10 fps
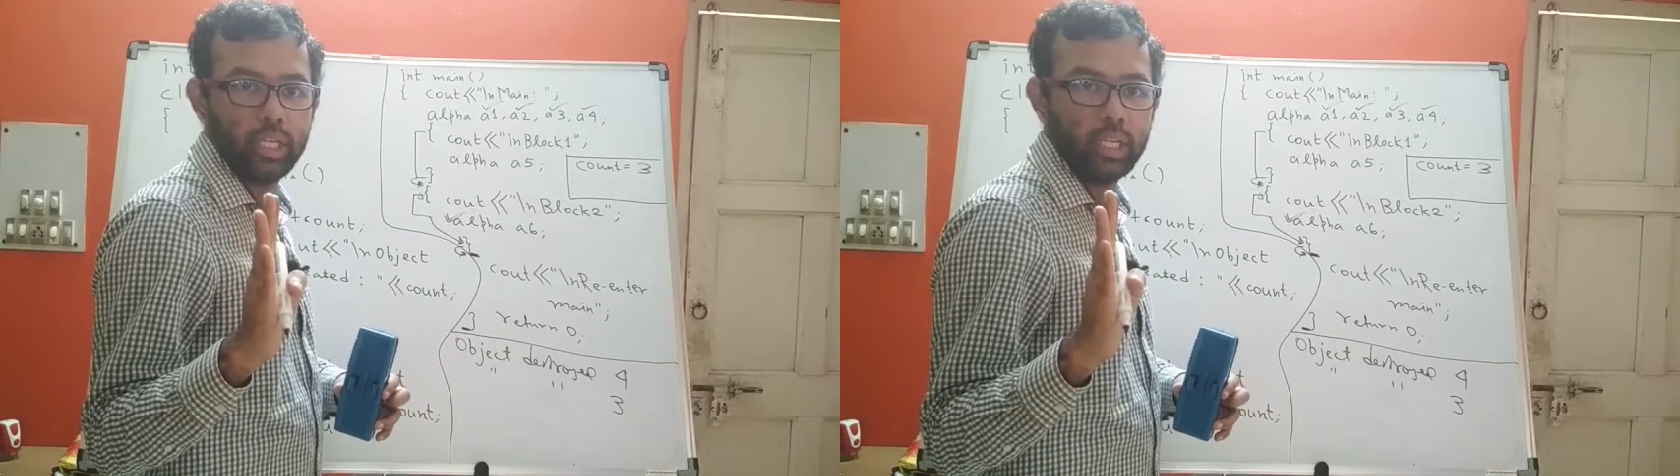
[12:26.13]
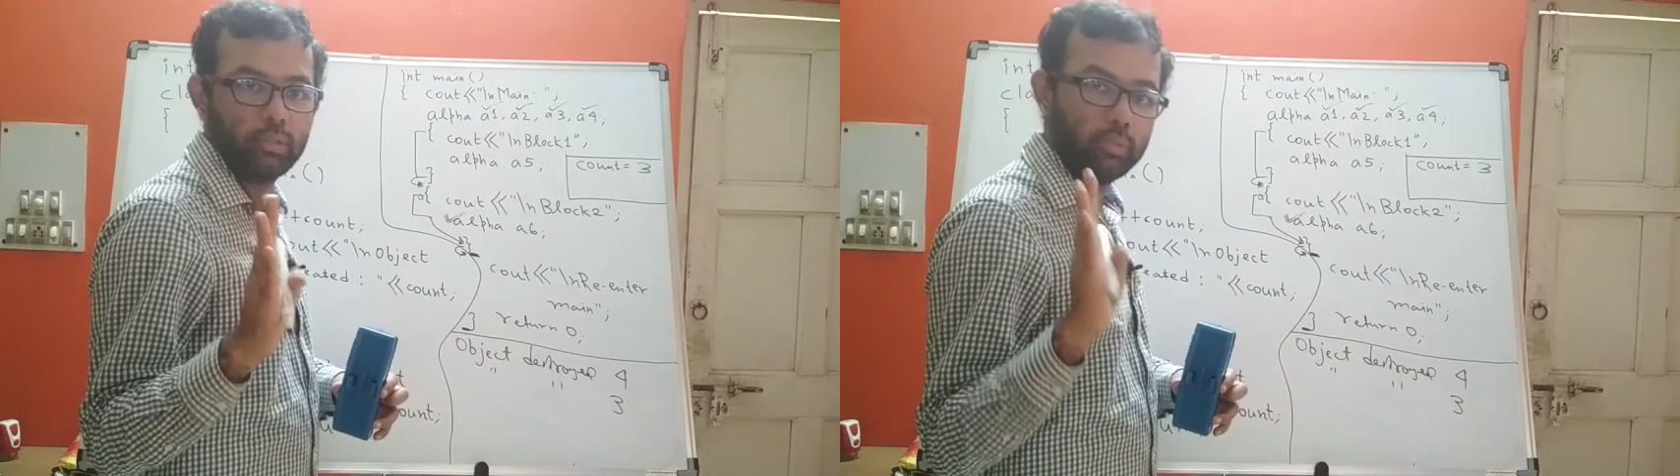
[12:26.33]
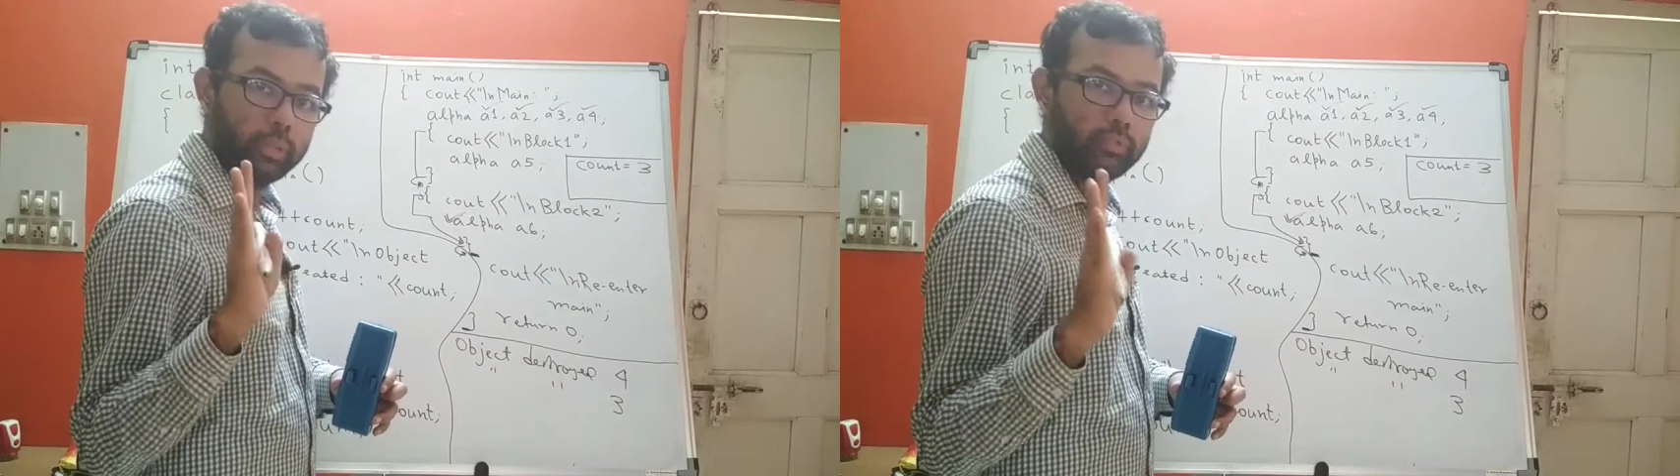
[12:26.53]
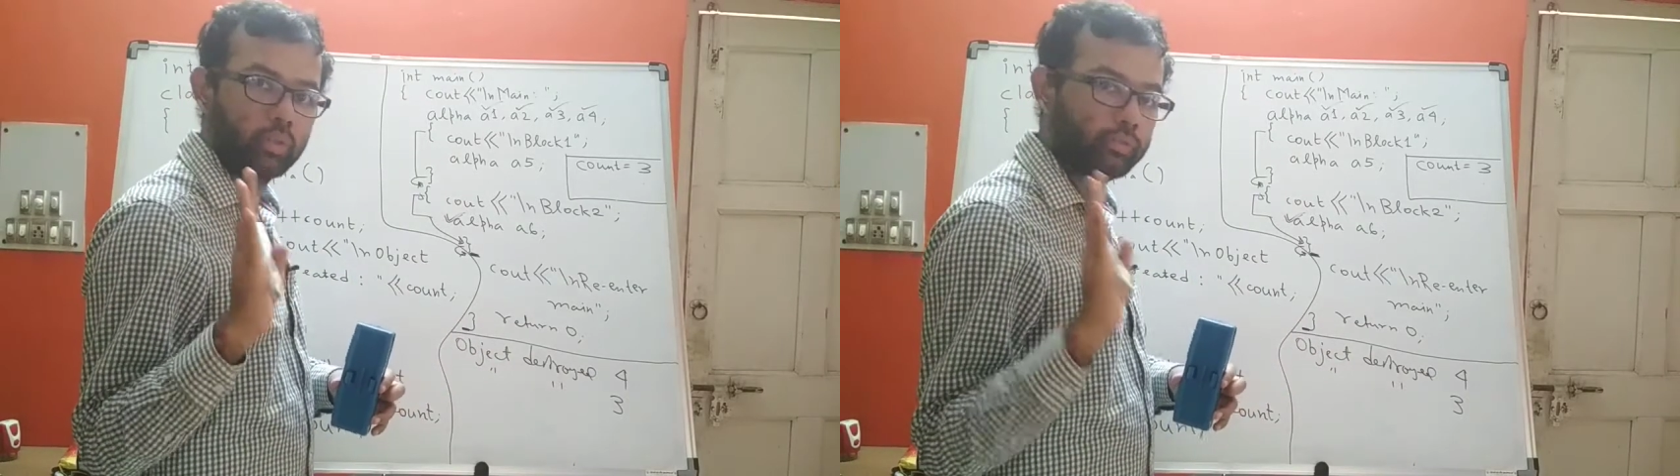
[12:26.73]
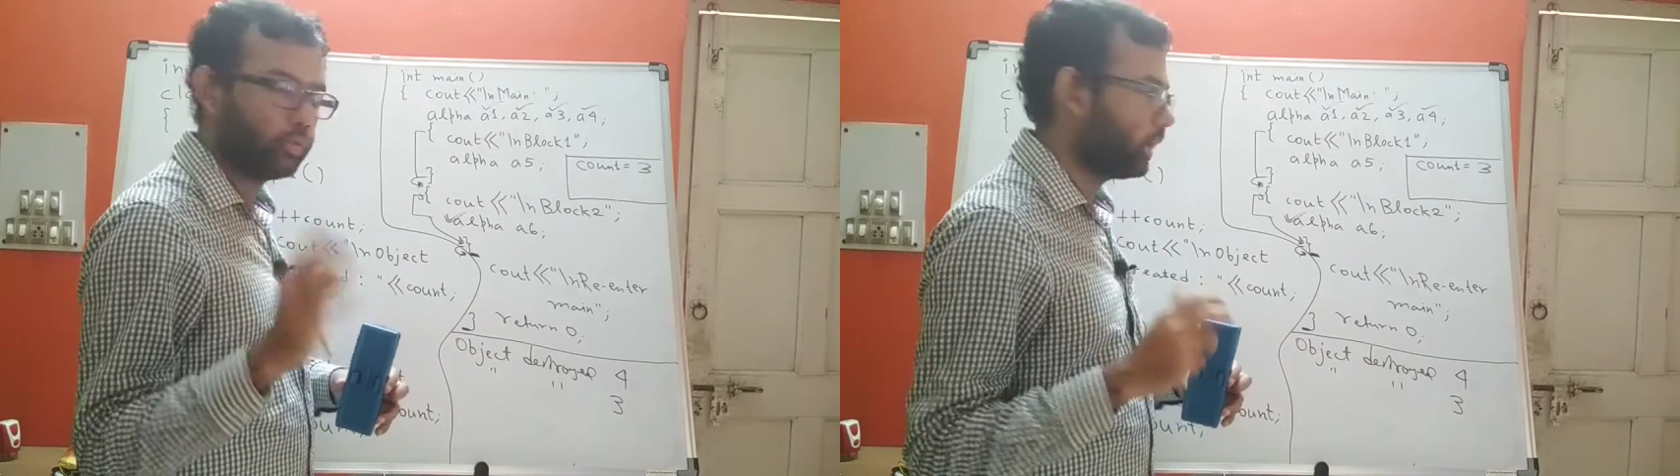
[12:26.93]
It will be
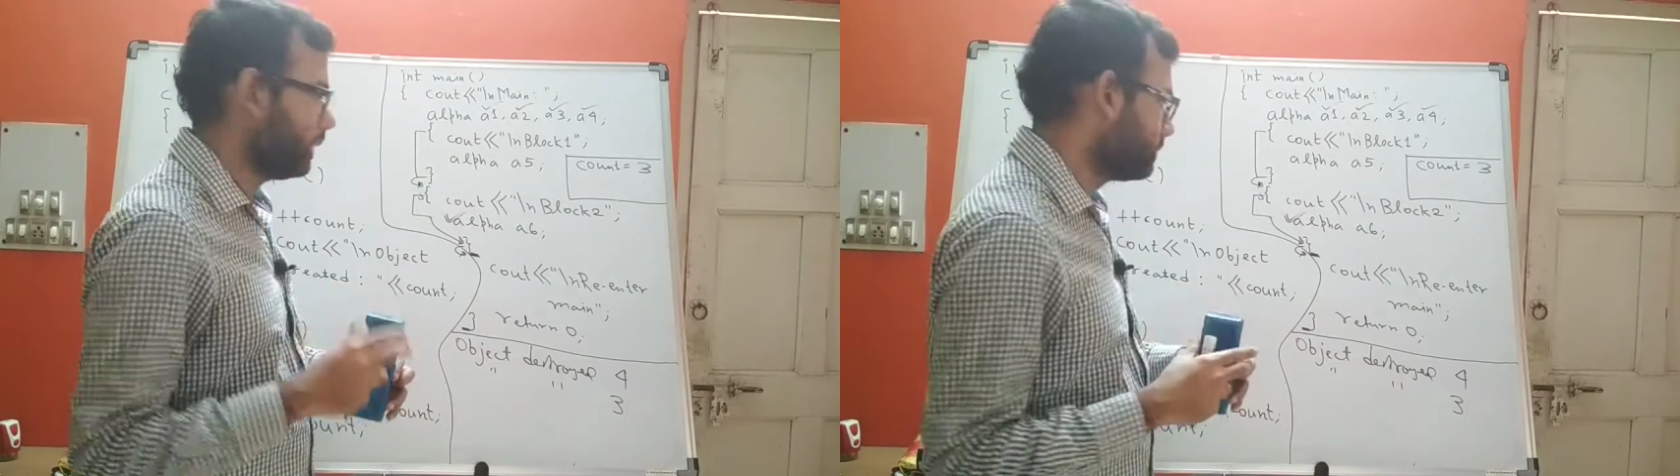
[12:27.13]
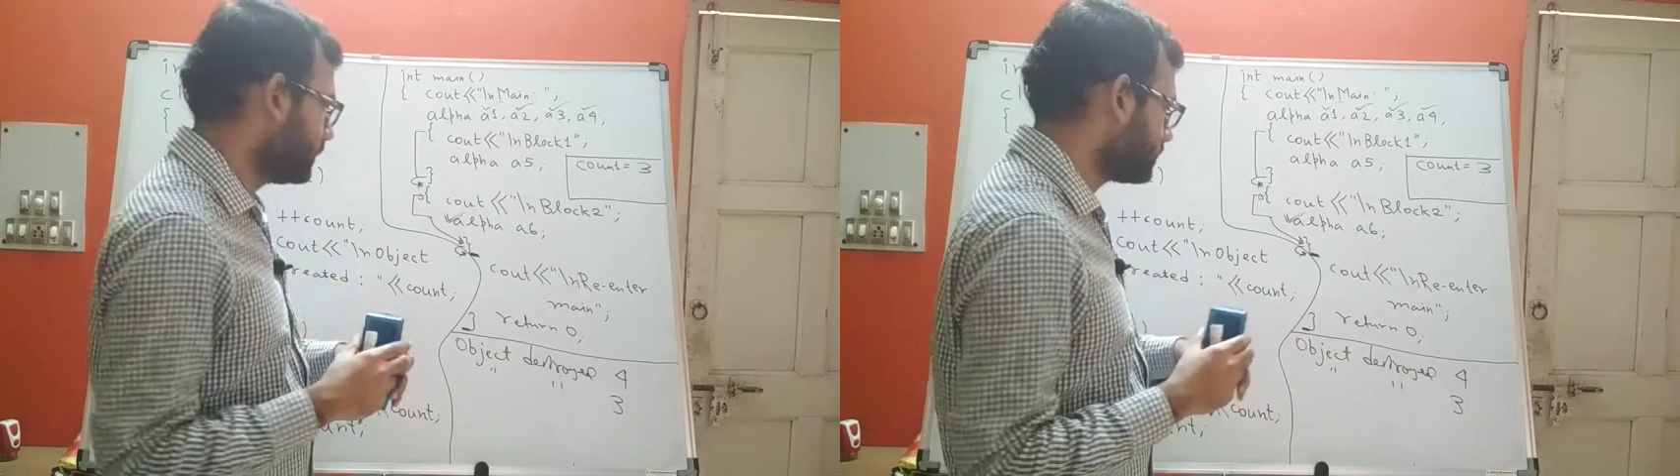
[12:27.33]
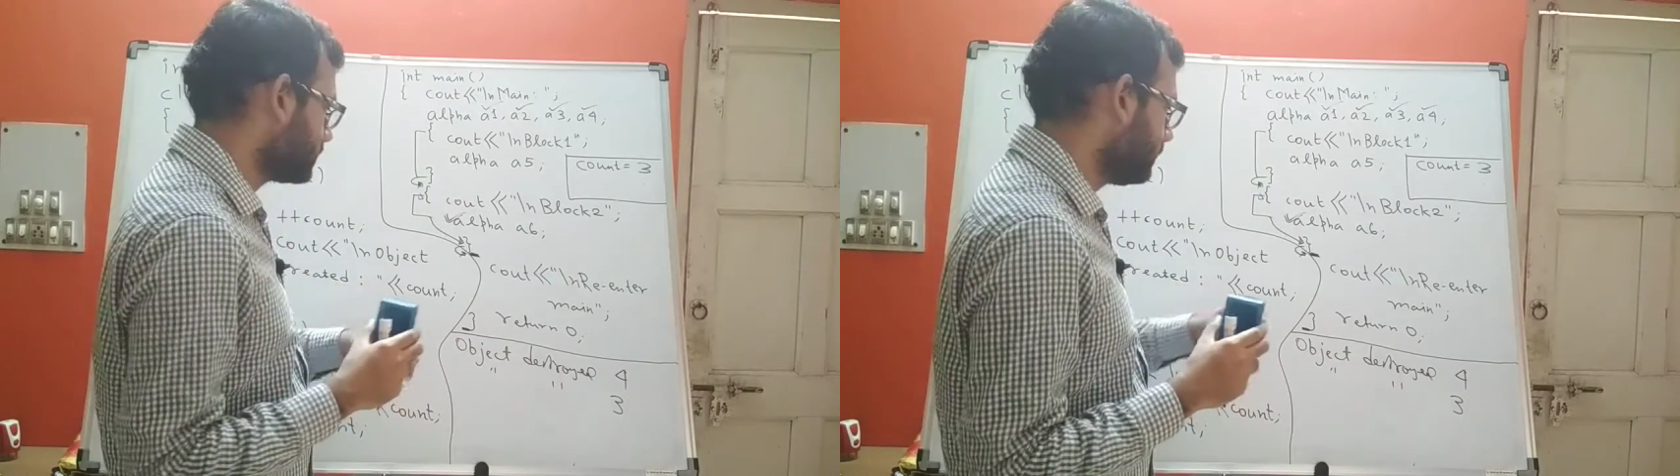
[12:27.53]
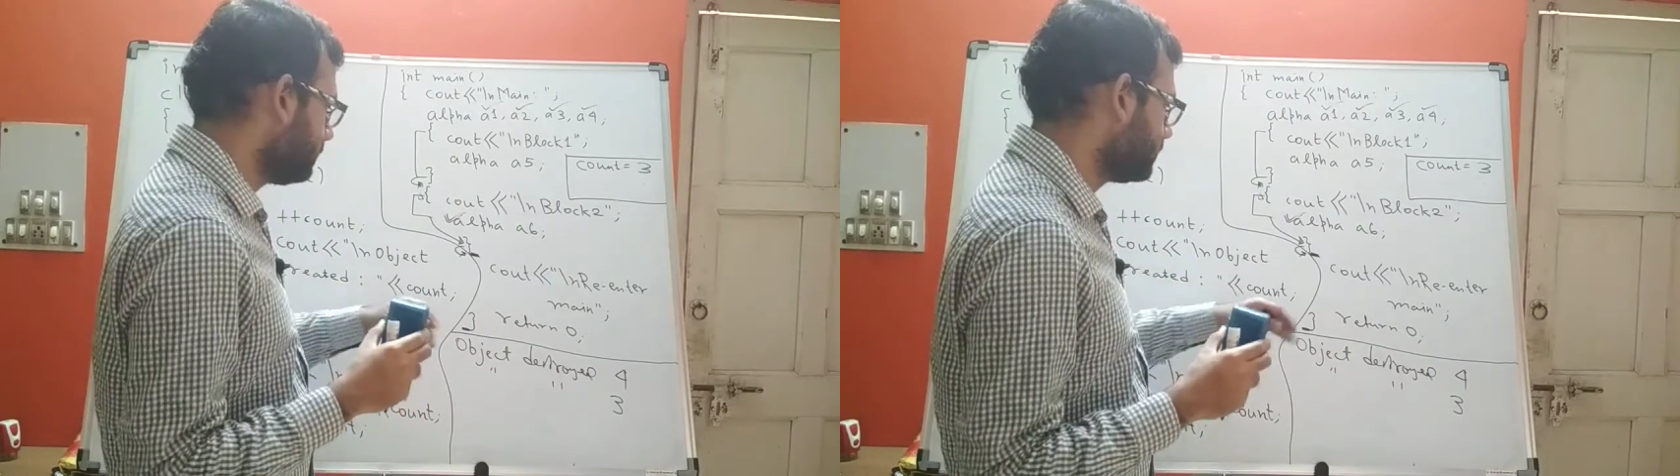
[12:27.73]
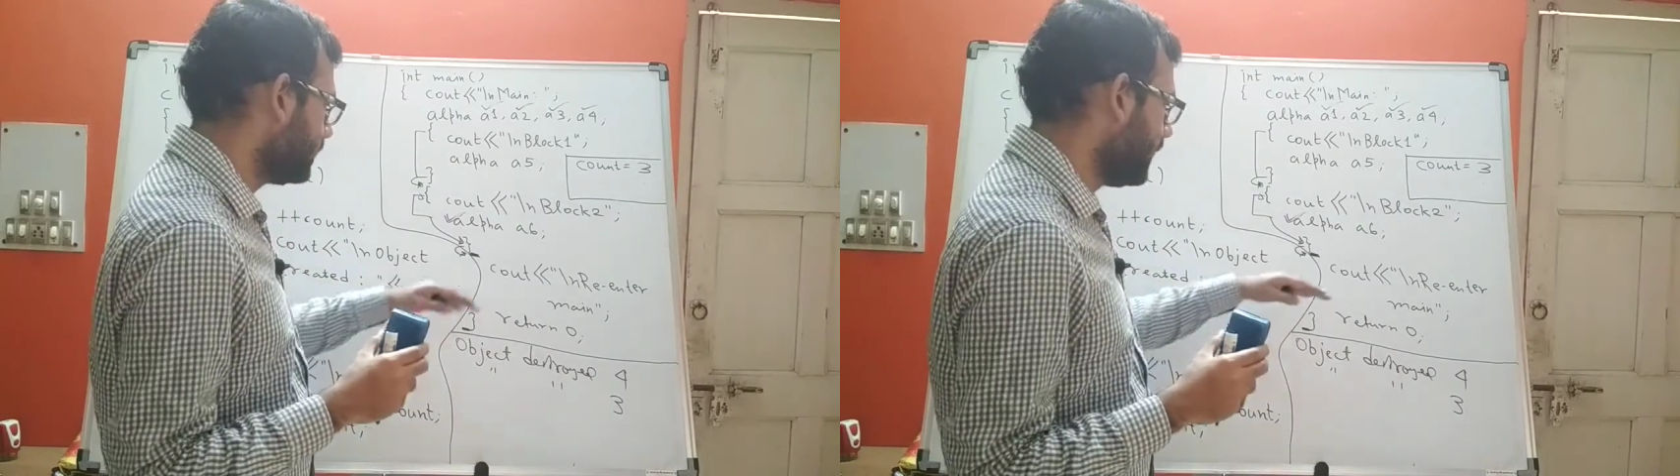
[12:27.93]
invoked 4 times, because
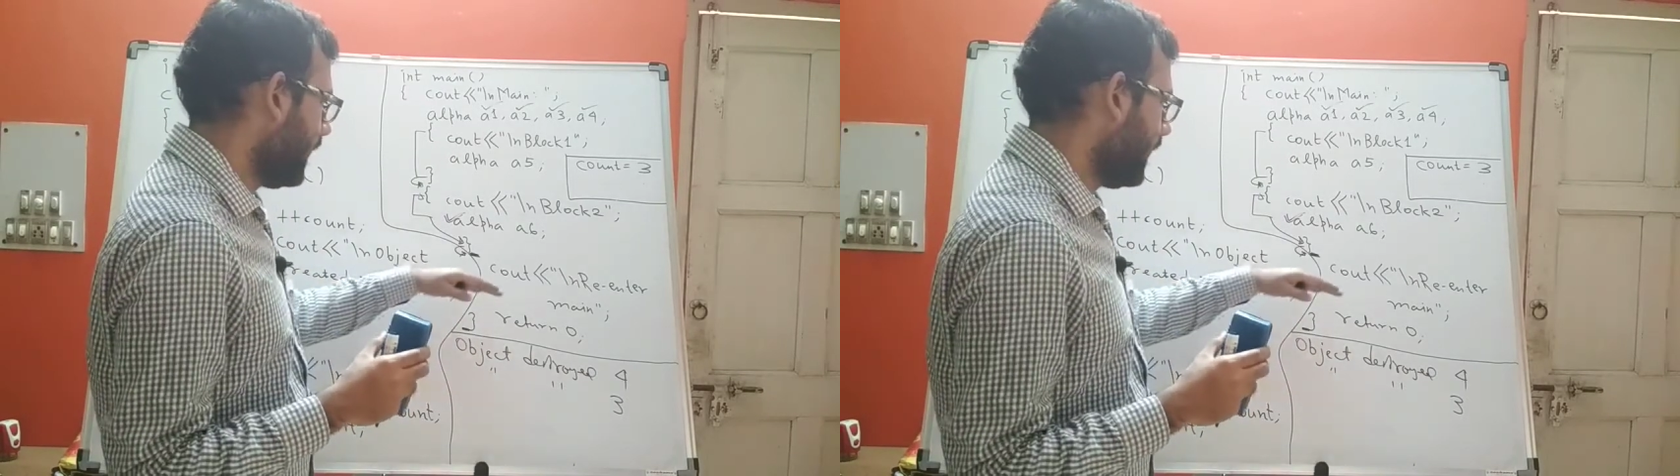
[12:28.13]
remember,